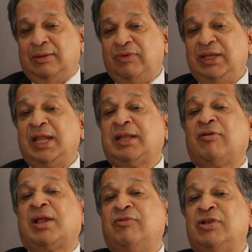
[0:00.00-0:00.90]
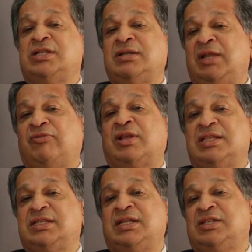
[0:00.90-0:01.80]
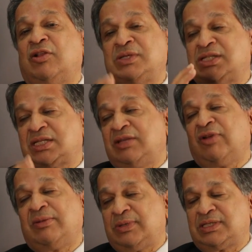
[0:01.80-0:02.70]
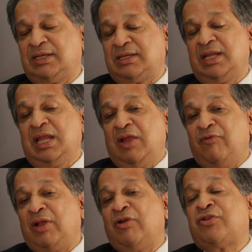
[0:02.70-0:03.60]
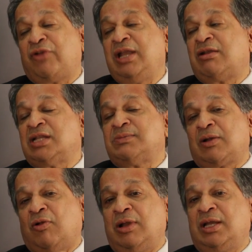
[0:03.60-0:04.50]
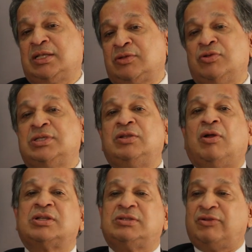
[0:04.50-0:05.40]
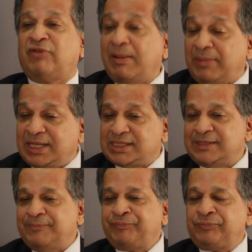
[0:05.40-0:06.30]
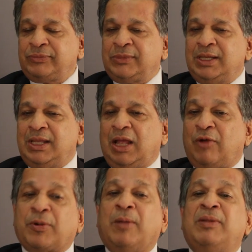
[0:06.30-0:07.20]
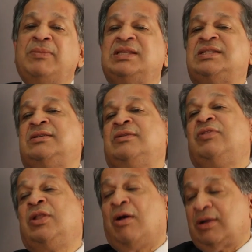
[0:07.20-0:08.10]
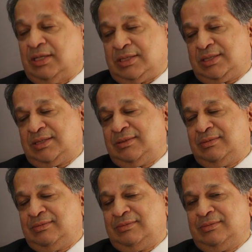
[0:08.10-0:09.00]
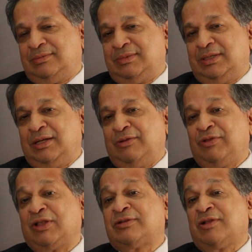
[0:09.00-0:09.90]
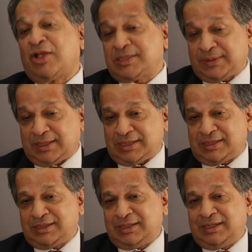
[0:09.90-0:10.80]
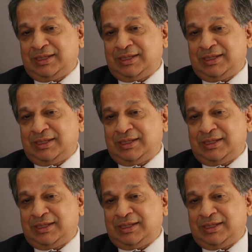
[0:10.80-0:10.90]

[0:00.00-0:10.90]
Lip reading: We get our conversion rate for consent is almost 65% when our trained transplant coordinators goes and talks to the families. Our problem is with the doctors, you know, with the hospitals.